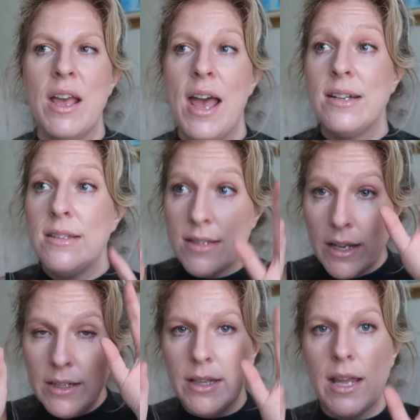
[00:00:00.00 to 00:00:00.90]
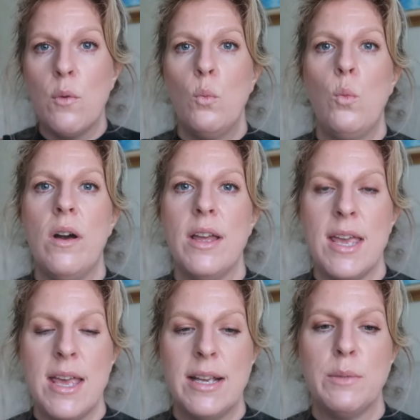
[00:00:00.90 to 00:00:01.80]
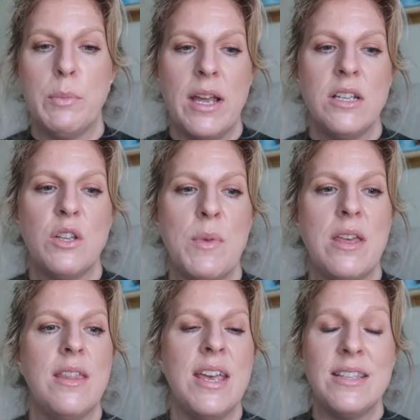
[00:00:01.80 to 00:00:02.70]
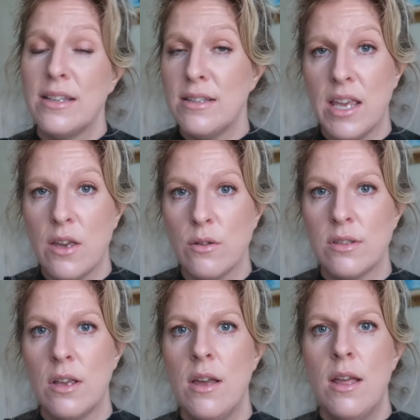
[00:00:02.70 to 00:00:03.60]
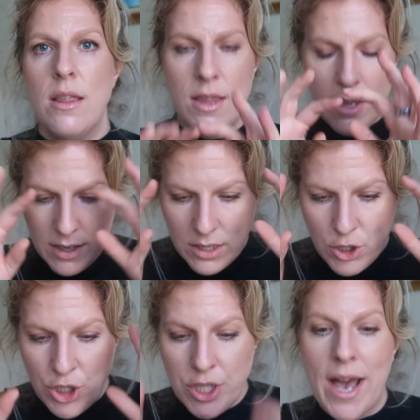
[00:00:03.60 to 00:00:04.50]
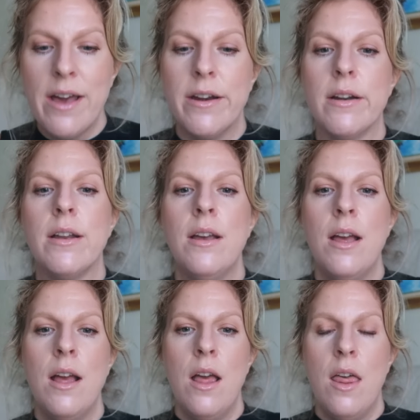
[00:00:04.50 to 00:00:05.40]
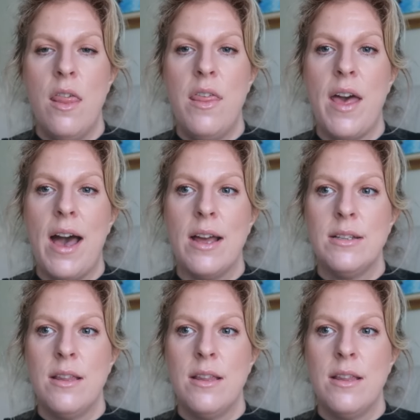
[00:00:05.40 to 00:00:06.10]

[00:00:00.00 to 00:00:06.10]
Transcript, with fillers: And suddenly, what he explained to me, his excuse, shattered that